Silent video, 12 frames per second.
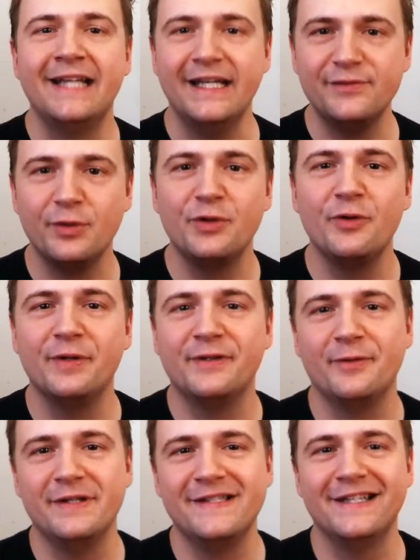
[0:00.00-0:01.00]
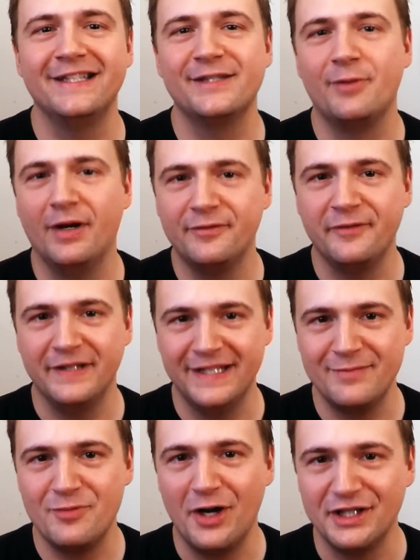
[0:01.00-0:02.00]
Thanks for your interest in this
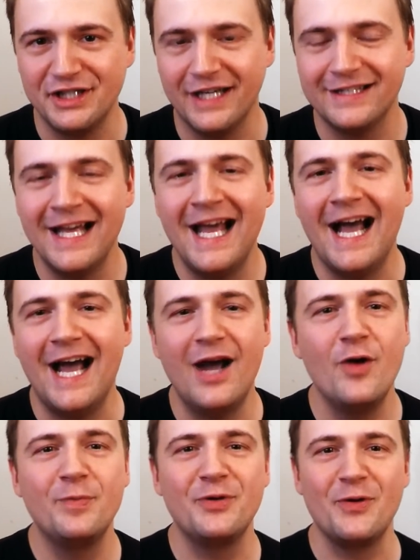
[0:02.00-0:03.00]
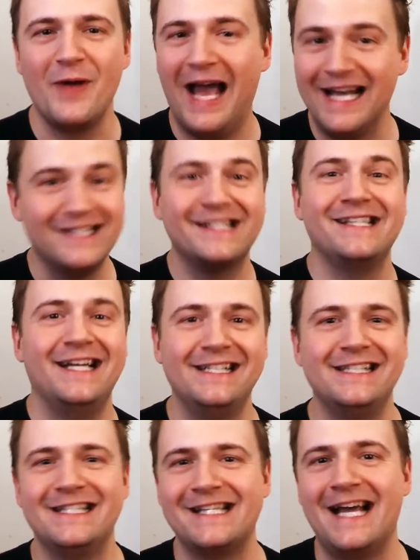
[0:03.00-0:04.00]
crowdfunding project. I hope you're as
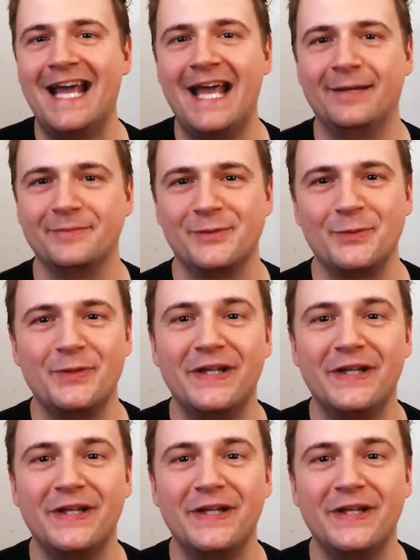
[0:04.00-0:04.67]
excited as I am. So